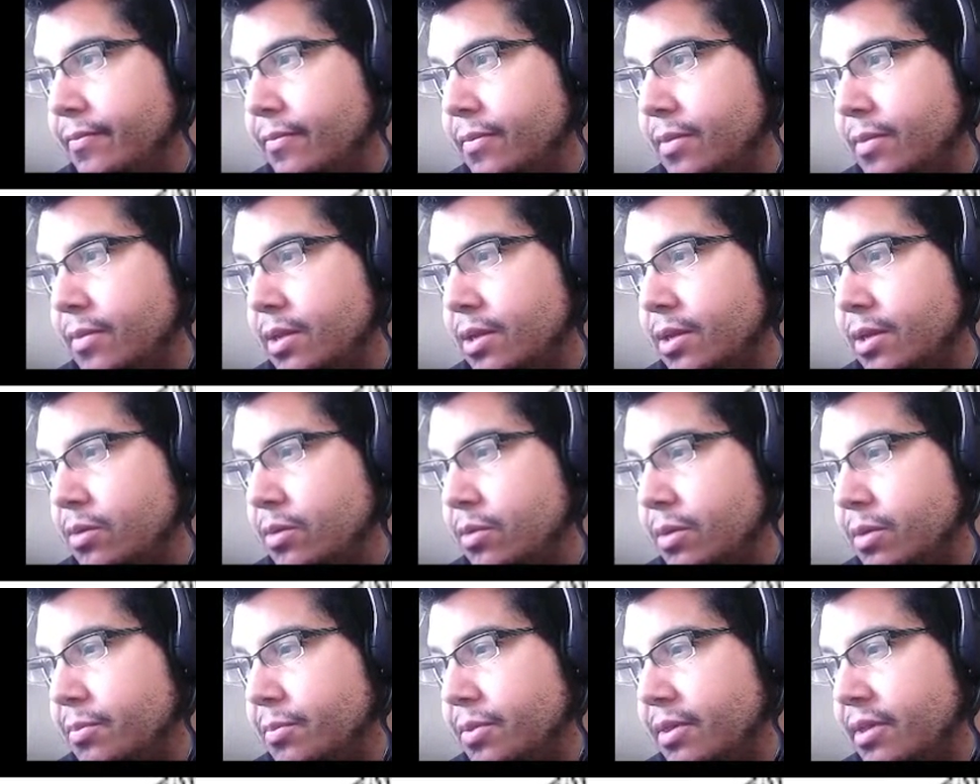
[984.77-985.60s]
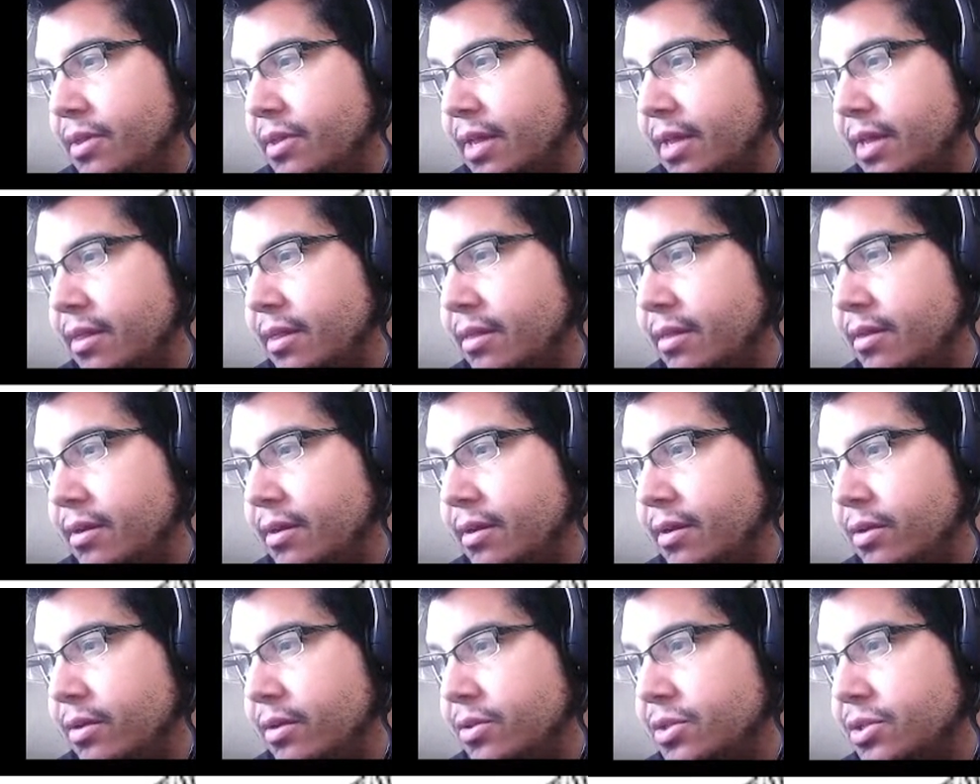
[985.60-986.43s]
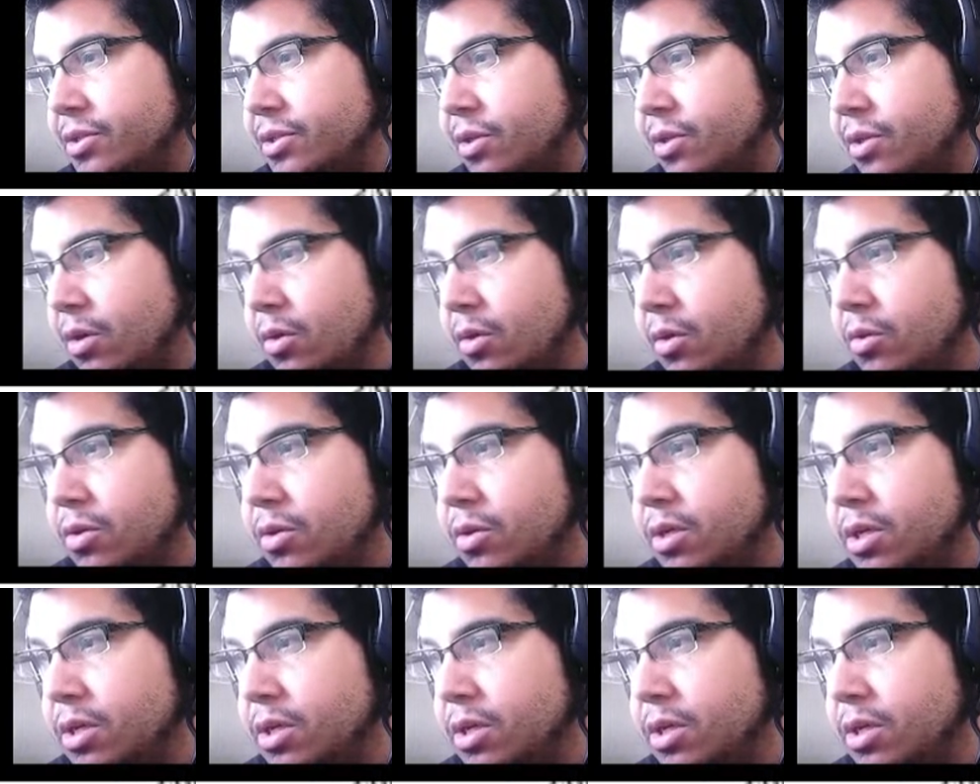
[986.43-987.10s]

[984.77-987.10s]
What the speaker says: I don't want to put that there. So,